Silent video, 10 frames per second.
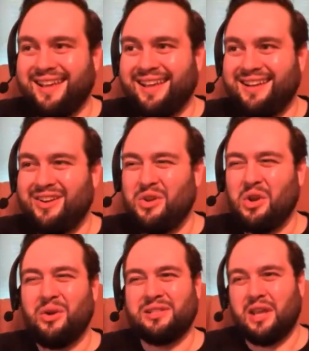And you
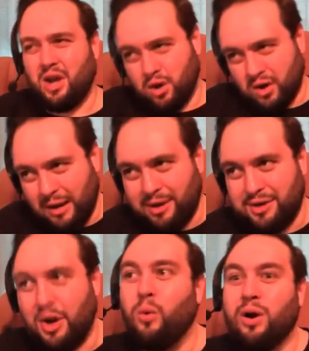can always say, "Oh, grandma,
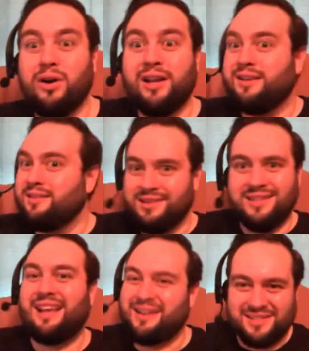don't worry," and
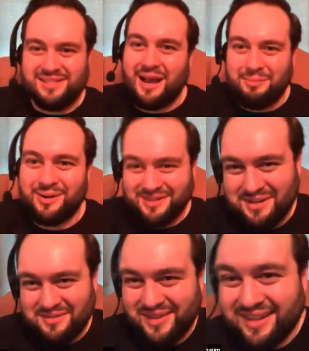it's not going to stop her. You know
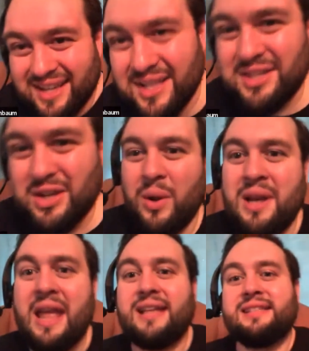what I mean? So
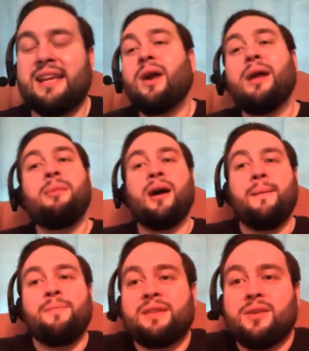one day I said, "Grandma,"
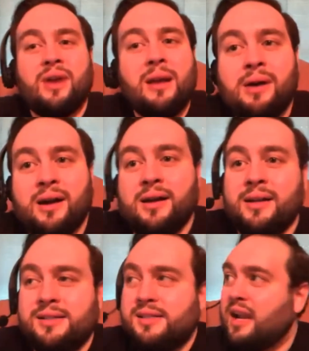
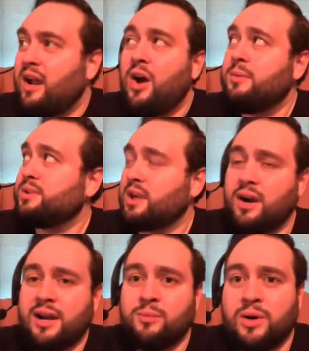She said, "Oh, I'm
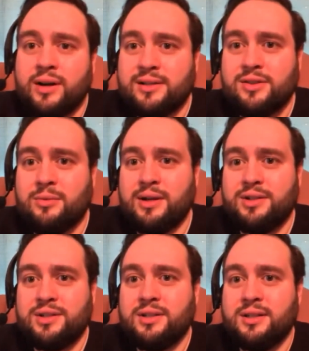sorry, I'm worrying so
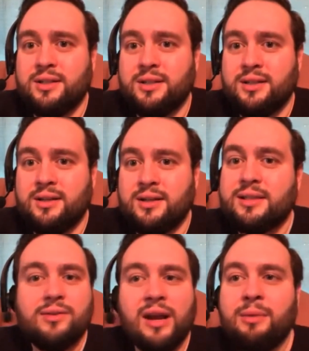much." I
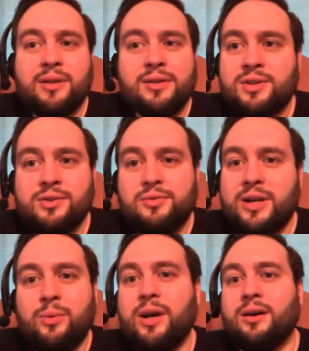said, "Grandma, there's no
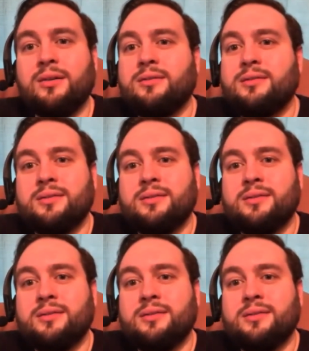free will.